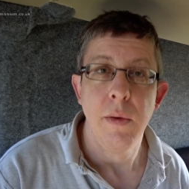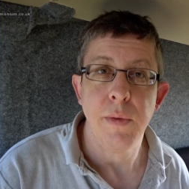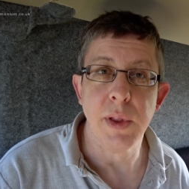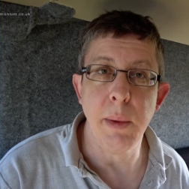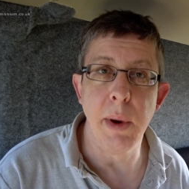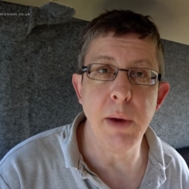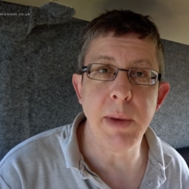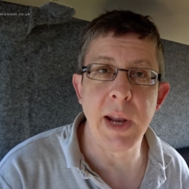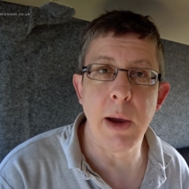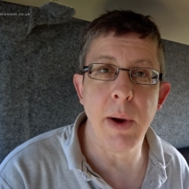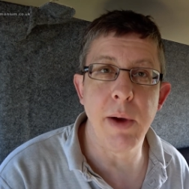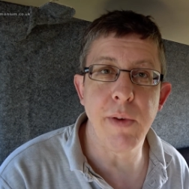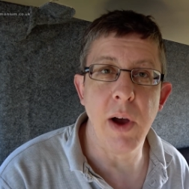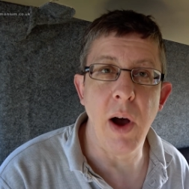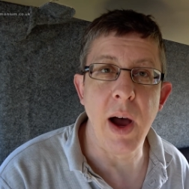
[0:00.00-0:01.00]
For the moment,
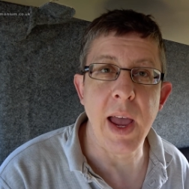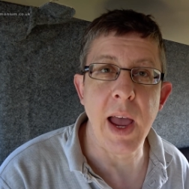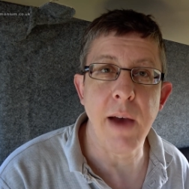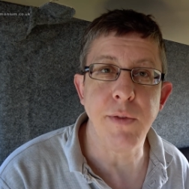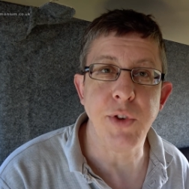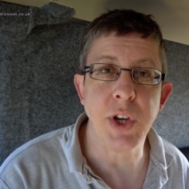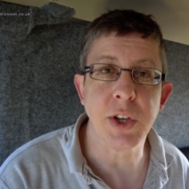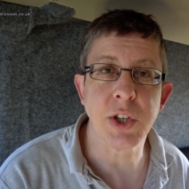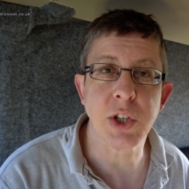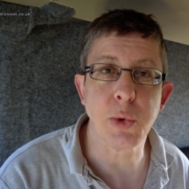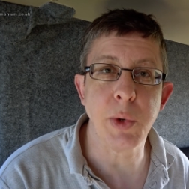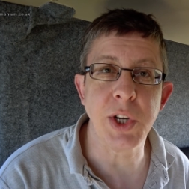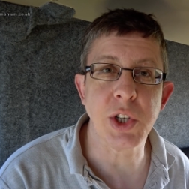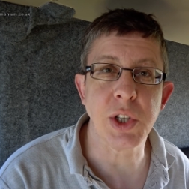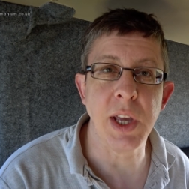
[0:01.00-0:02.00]
however, I have just
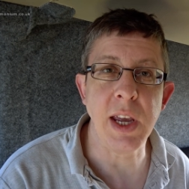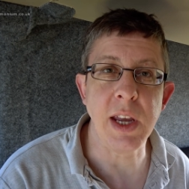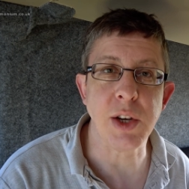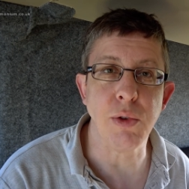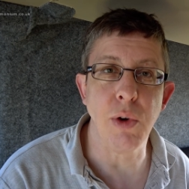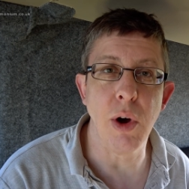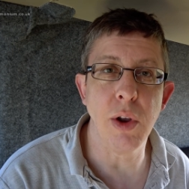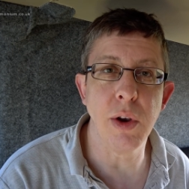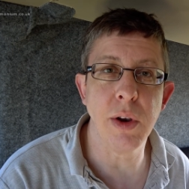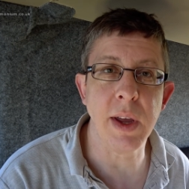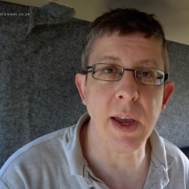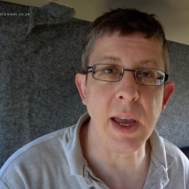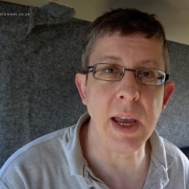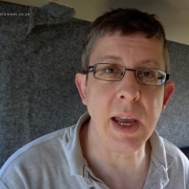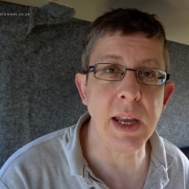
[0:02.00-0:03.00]
switched the heater on.
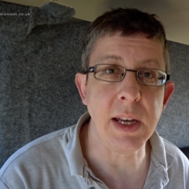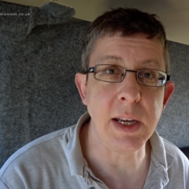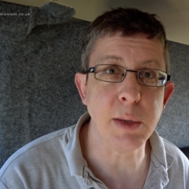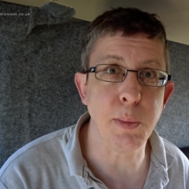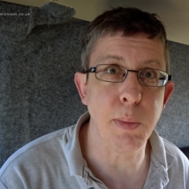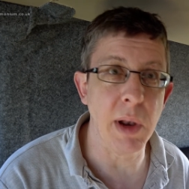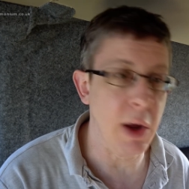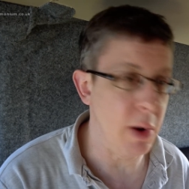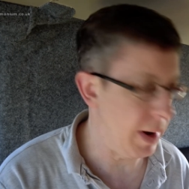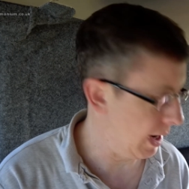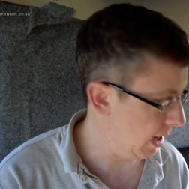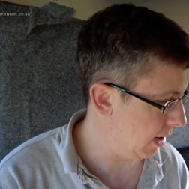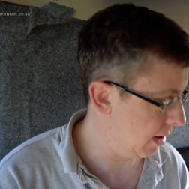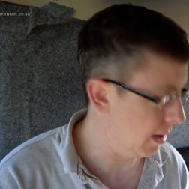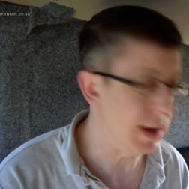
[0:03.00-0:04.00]
It is
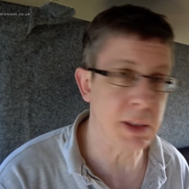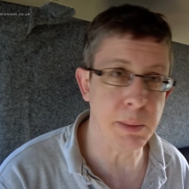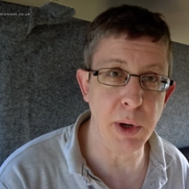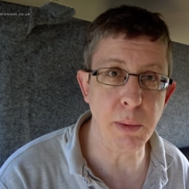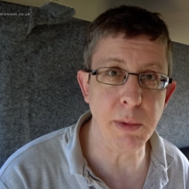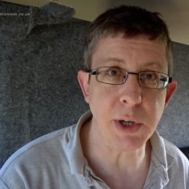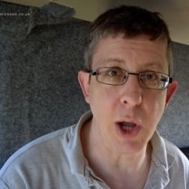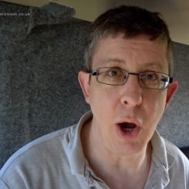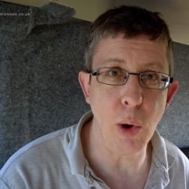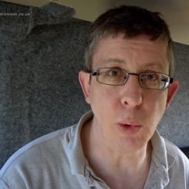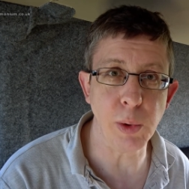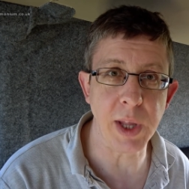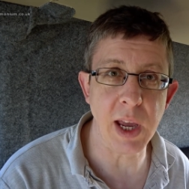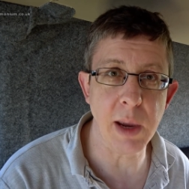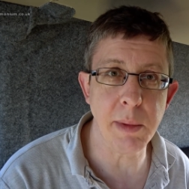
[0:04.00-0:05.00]
blowing at the moment
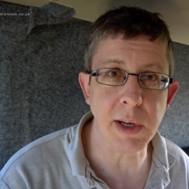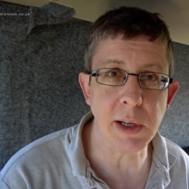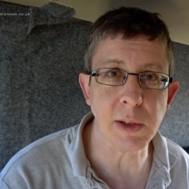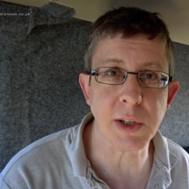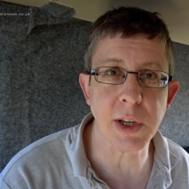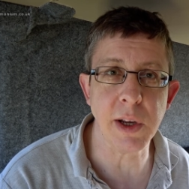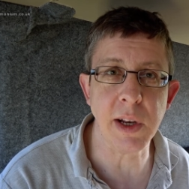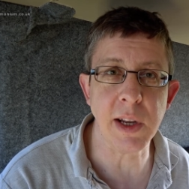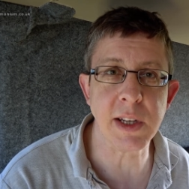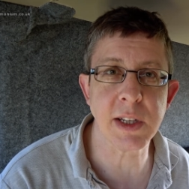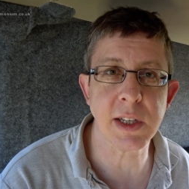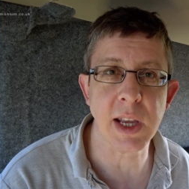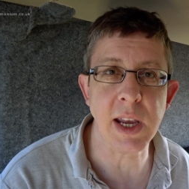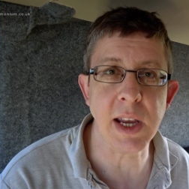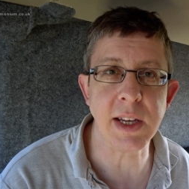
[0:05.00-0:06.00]
cold air, but it'll turn
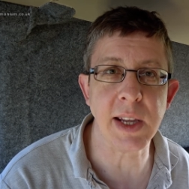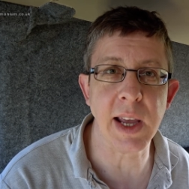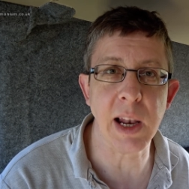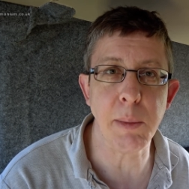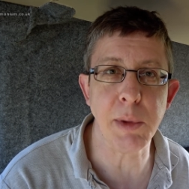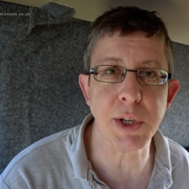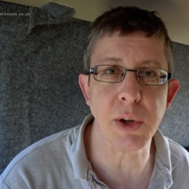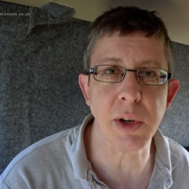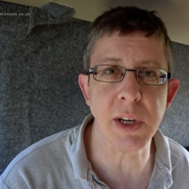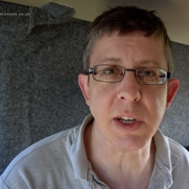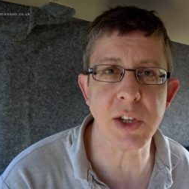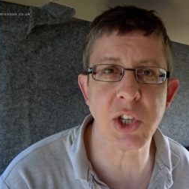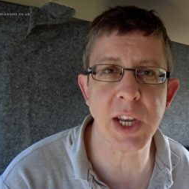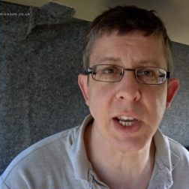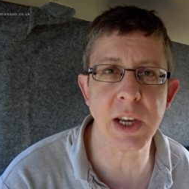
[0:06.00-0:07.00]
its heating element on in
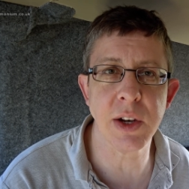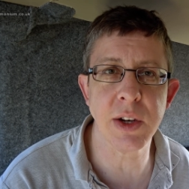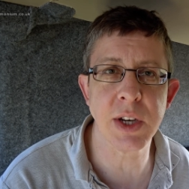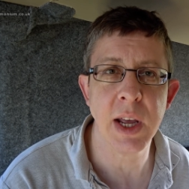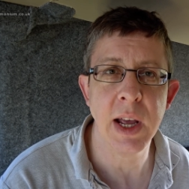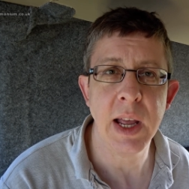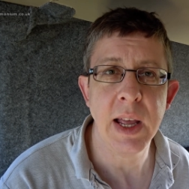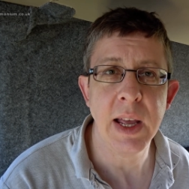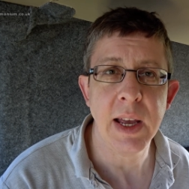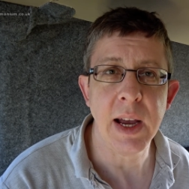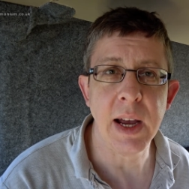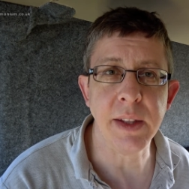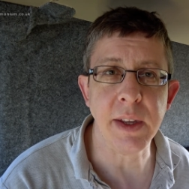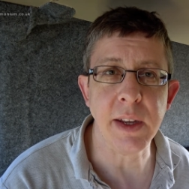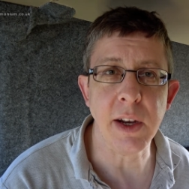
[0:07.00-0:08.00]
a second,
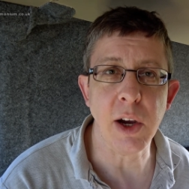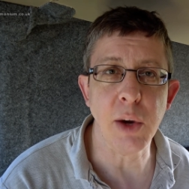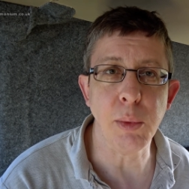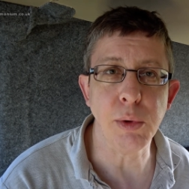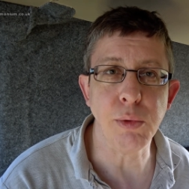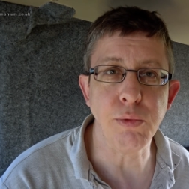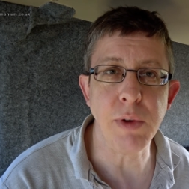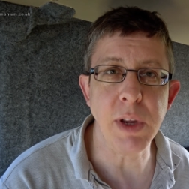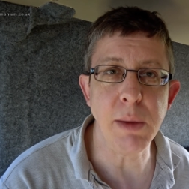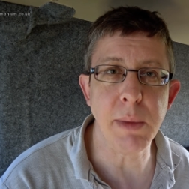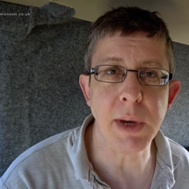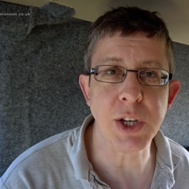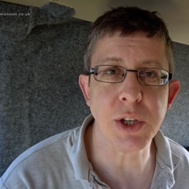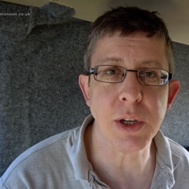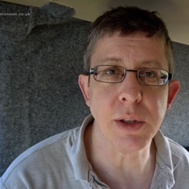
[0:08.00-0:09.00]
and then I will
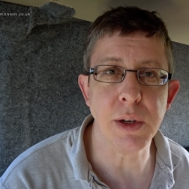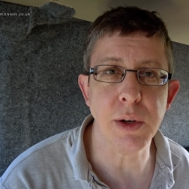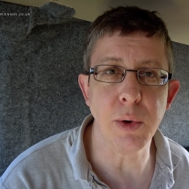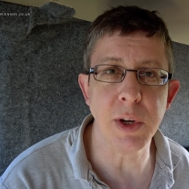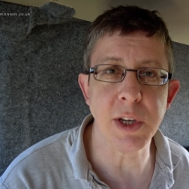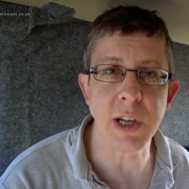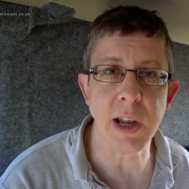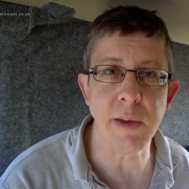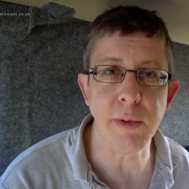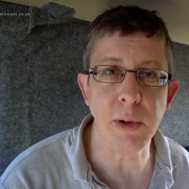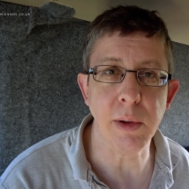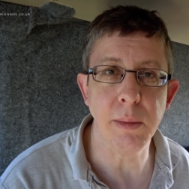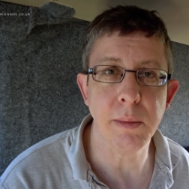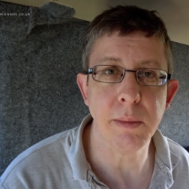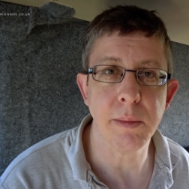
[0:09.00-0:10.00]
re-measure the noise
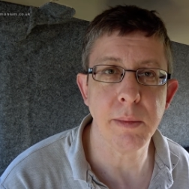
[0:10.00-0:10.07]
level.